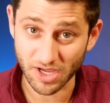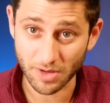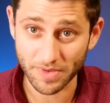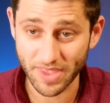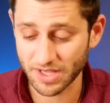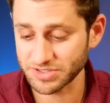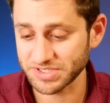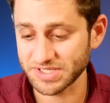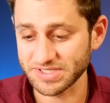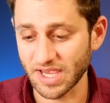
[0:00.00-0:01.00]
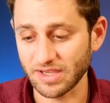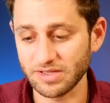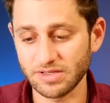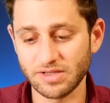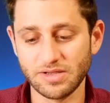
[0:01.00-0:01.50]
We'll talk about that in just a
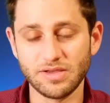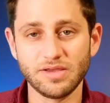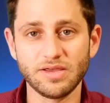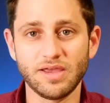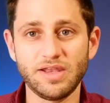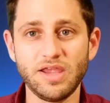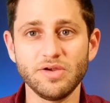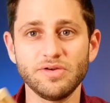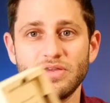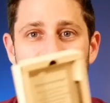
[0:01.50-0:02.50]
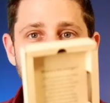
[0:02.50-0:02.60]
second. And here